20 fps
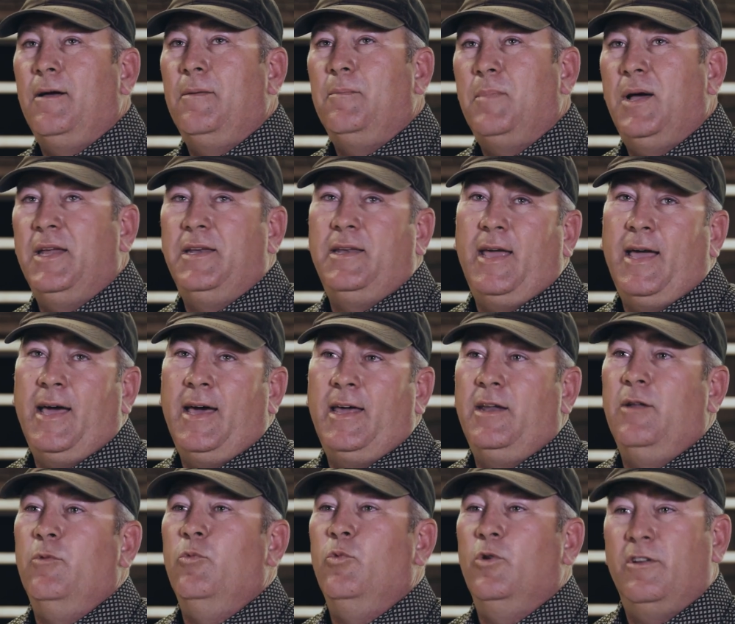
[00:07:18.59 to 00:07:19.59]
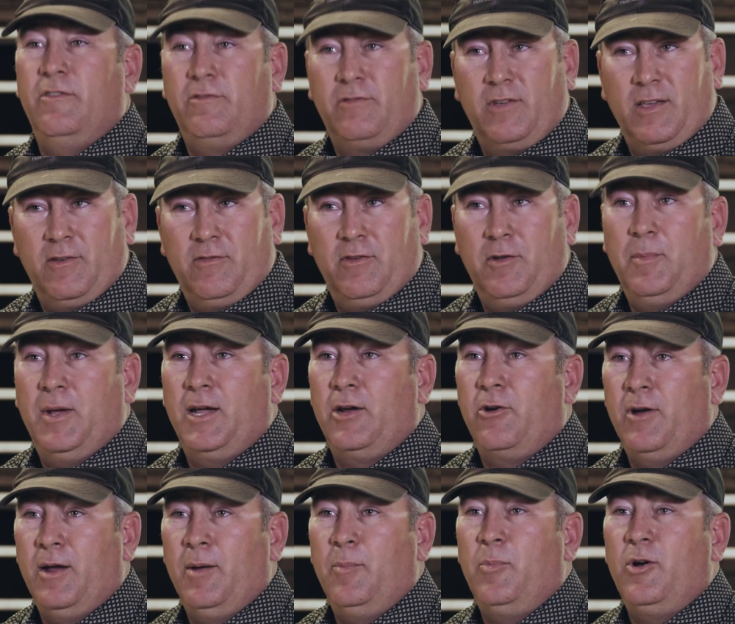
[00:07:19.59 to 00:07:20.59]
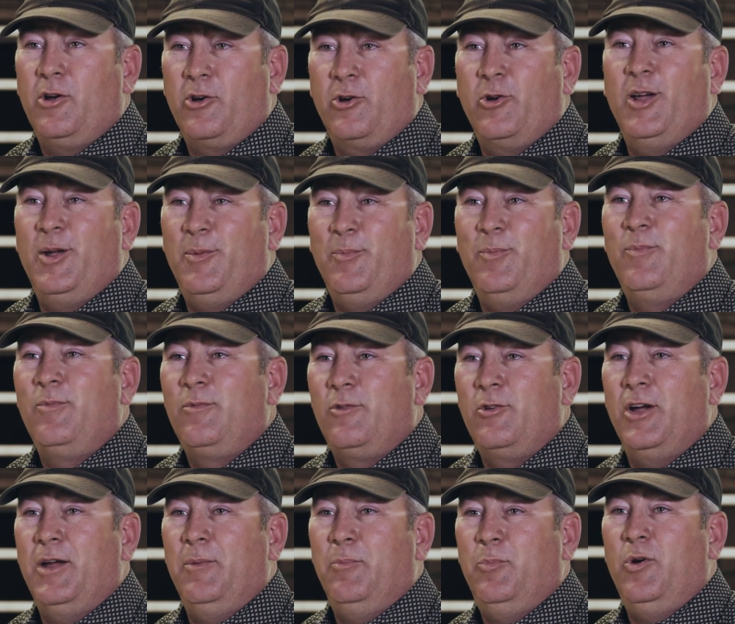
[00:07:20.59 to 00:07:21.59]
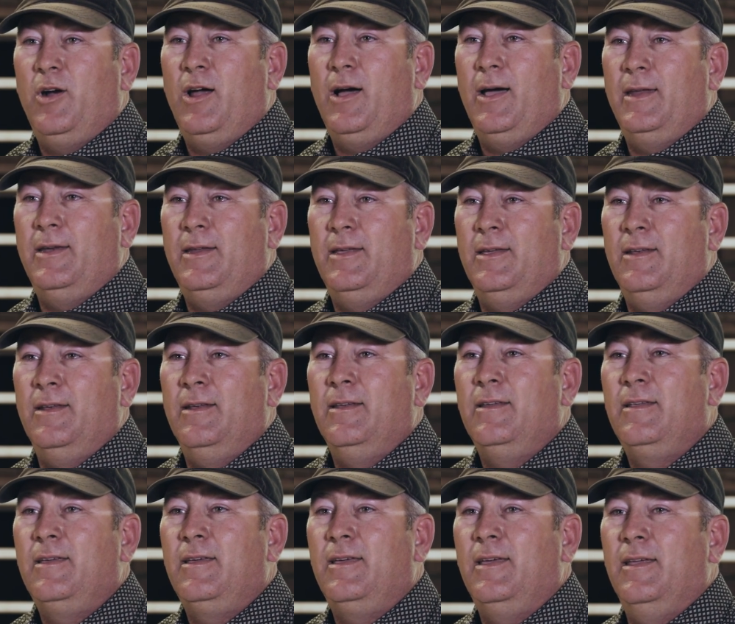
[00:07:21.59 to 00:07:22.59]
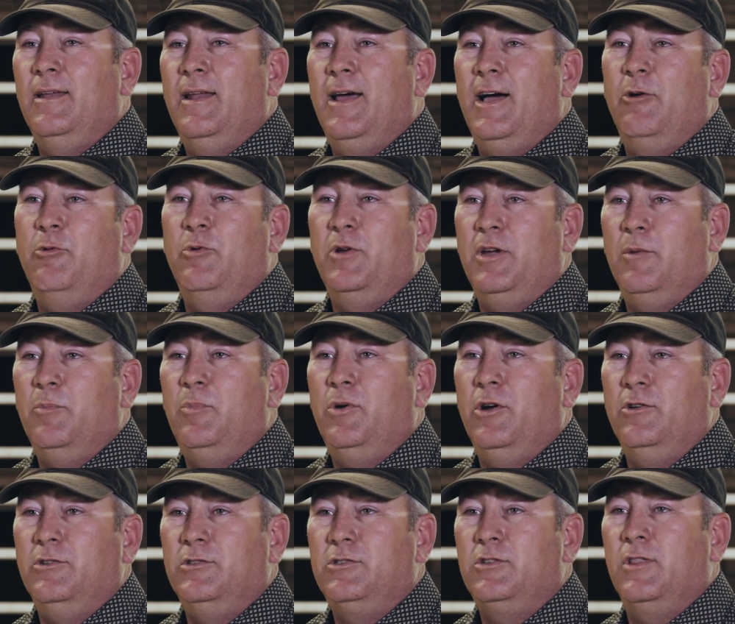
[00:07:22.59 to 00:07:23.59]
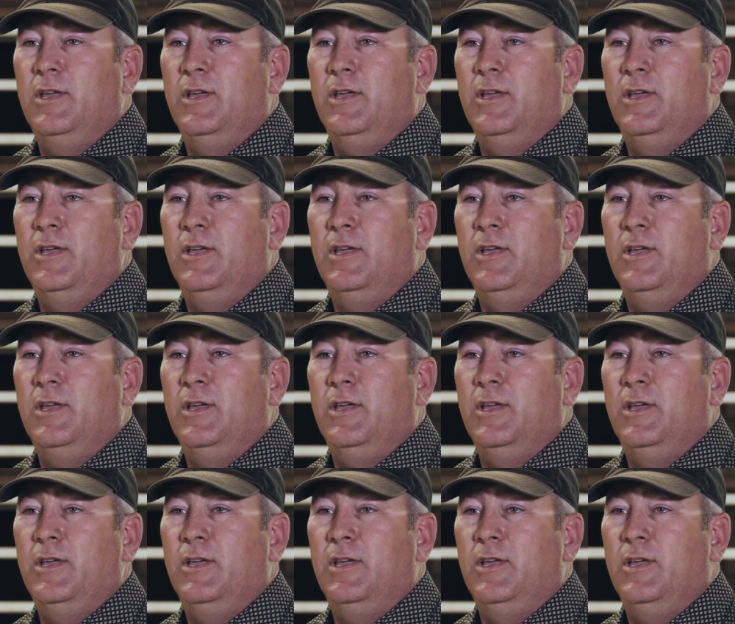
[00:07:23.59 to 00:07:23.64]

my dad and would have given my grandpa great pride in how we approach